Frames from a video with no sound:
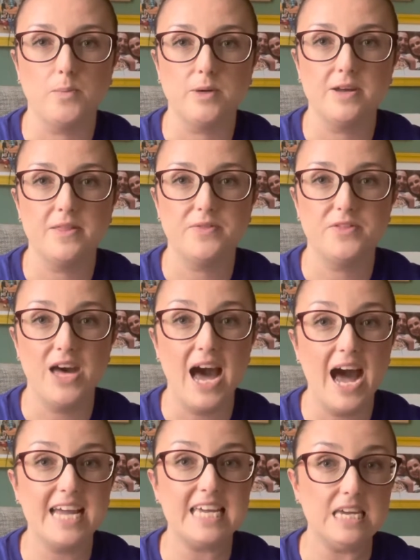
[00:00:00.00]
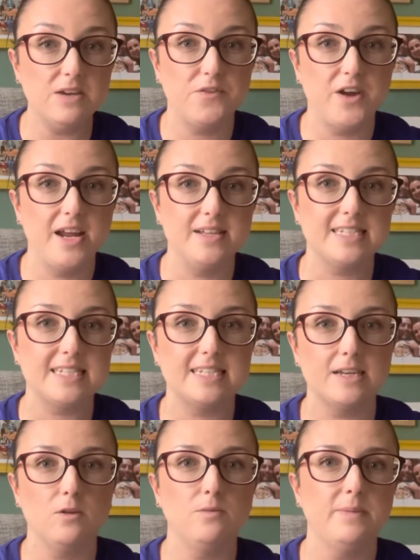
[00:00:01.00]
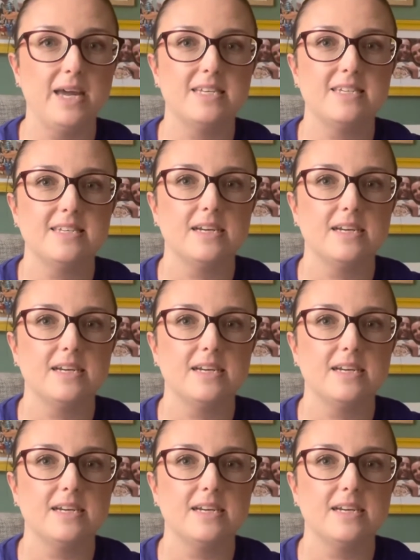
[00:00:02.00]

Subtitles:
but that even still missed